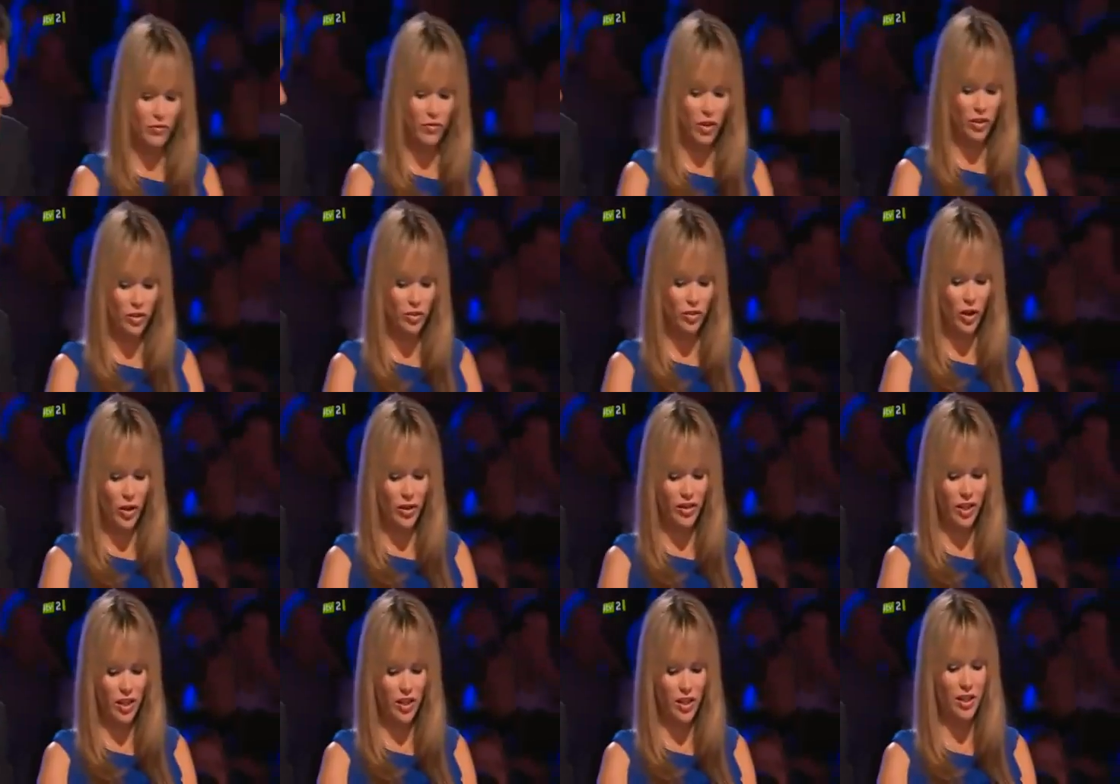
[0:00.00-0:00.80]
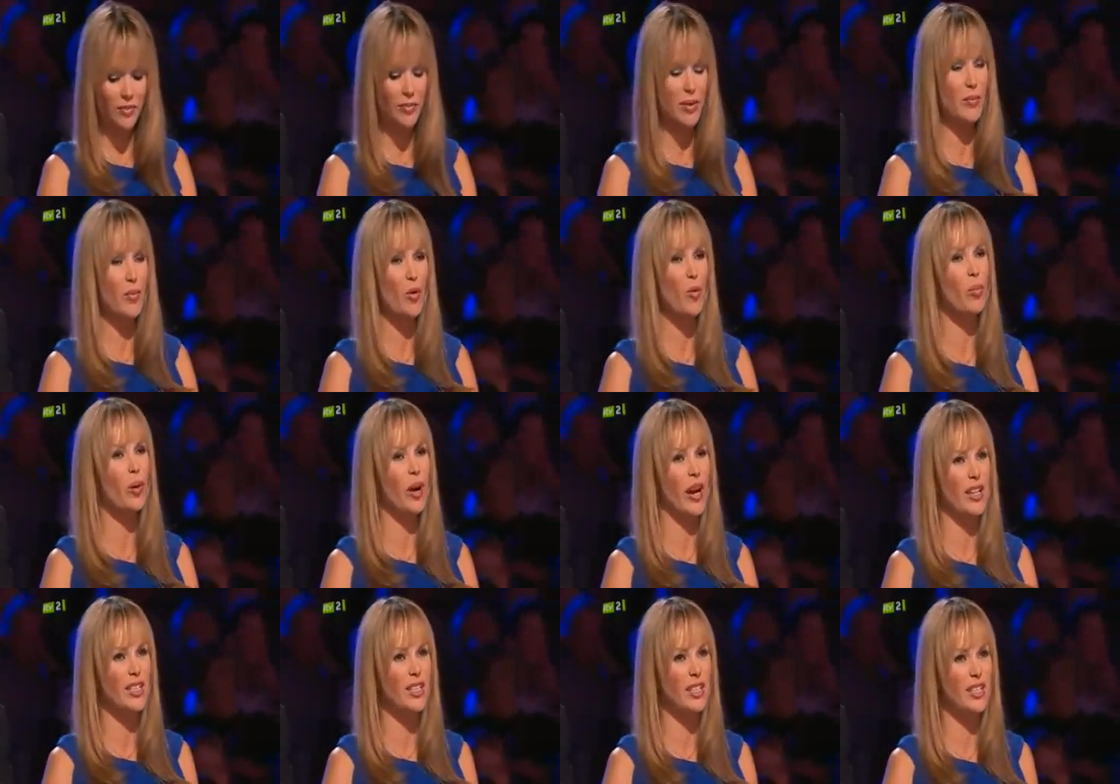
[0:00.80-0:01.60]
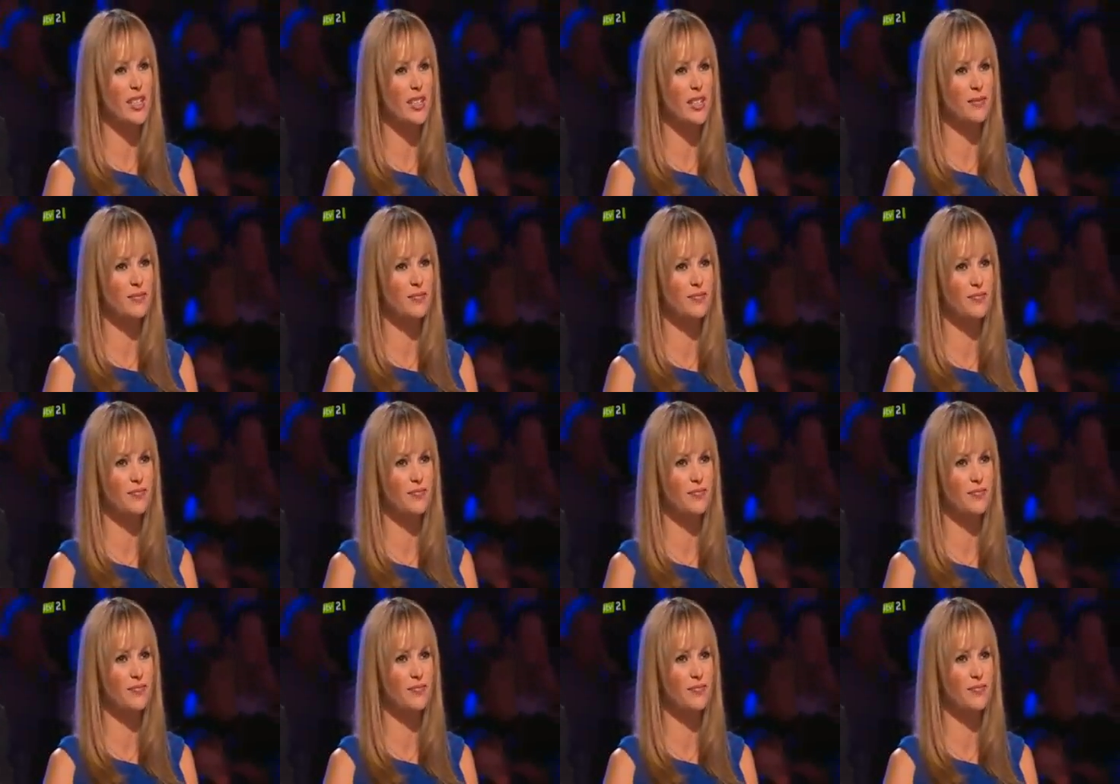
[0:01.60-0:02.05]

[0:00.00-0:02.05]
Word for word: Russell, no, I think you need a bit more practice.